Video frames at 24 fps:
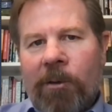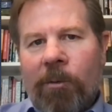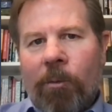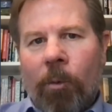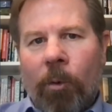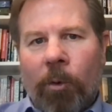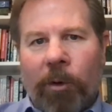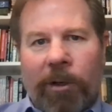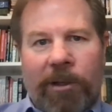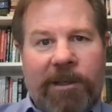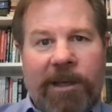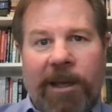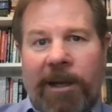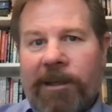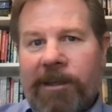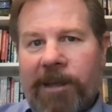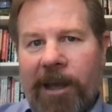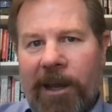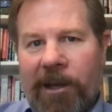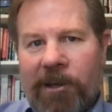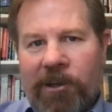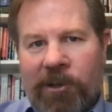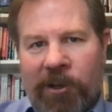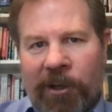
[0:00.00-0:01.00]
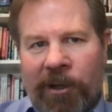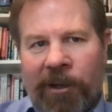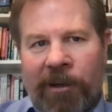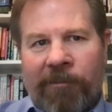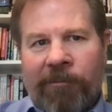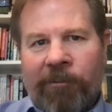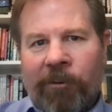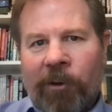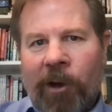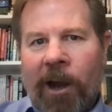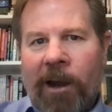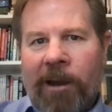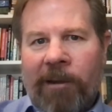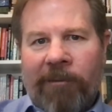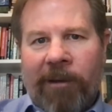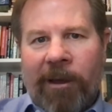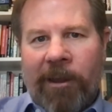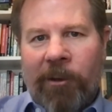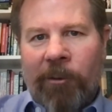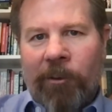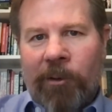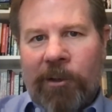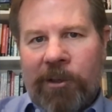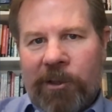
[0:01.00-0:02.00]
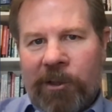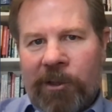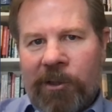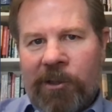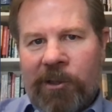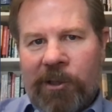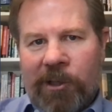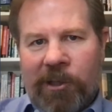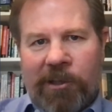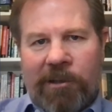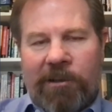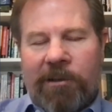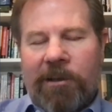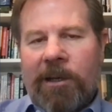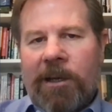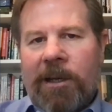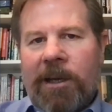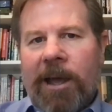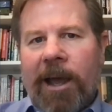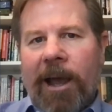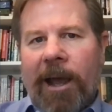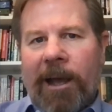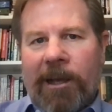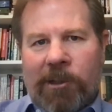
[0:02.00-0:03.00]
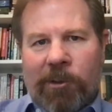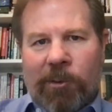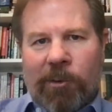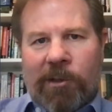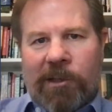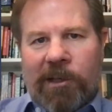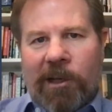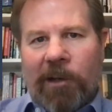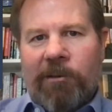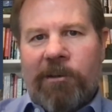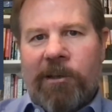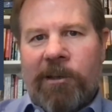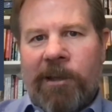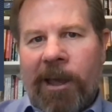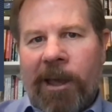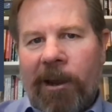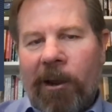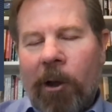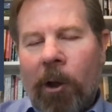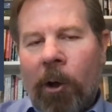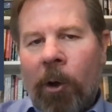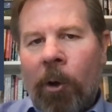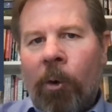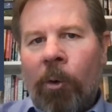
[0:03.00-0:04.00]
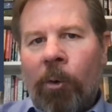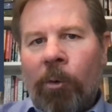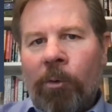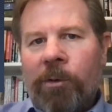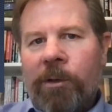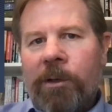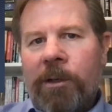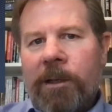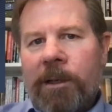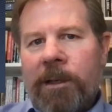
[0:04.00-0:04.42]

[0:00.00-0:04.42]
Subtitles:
water sanitation and a variety of other issues just as a result of that old